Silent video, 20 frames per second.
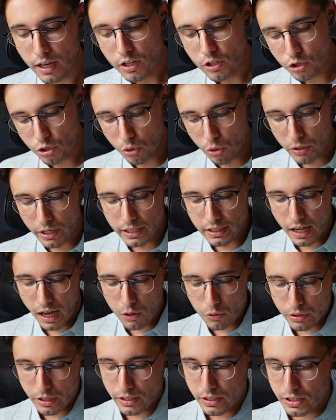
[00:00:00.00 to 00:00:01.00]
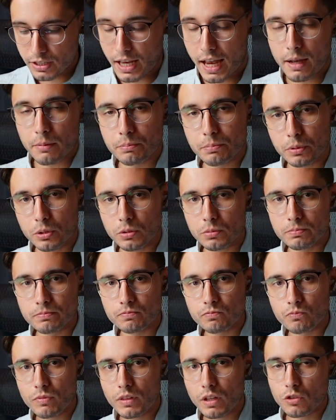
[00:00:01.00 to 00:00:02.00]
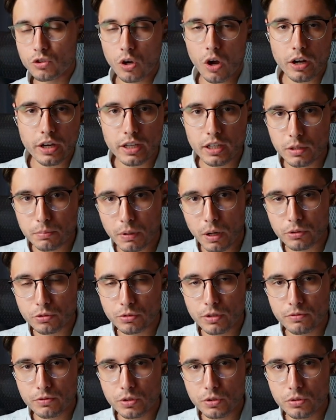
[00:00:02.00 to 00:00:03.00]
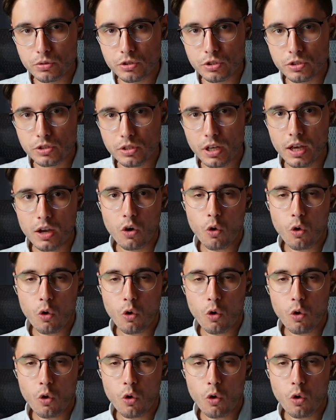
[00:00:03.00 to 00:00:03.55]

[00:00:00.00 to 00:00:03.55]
So in our example, talking about reviews,